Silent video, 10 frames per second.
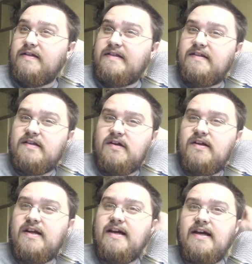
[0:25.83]

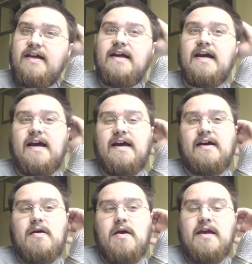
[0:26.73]
Sunday
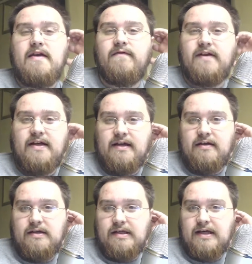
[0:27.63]

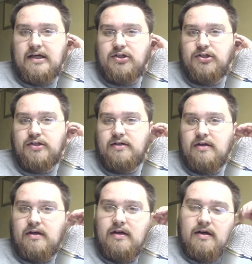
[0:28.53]
evening-ish.
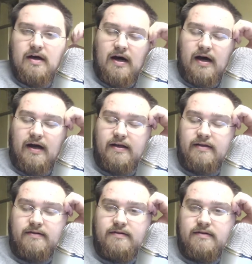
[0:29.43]

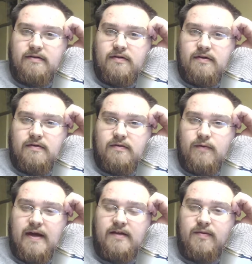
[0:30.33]

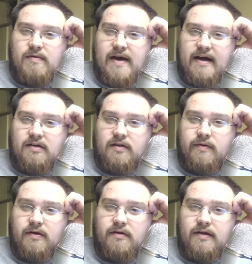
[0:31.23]
We had to be back a
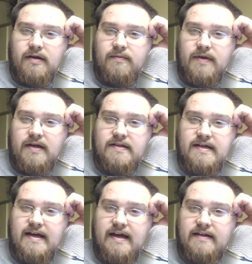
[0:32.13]
little bit early because
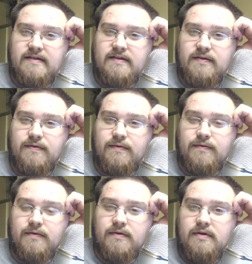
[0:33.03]
I had
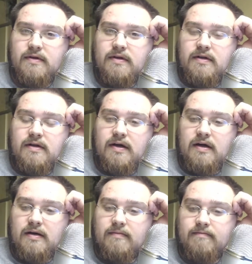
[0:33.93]
to,
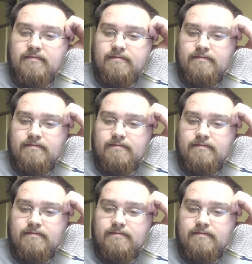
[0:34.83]
I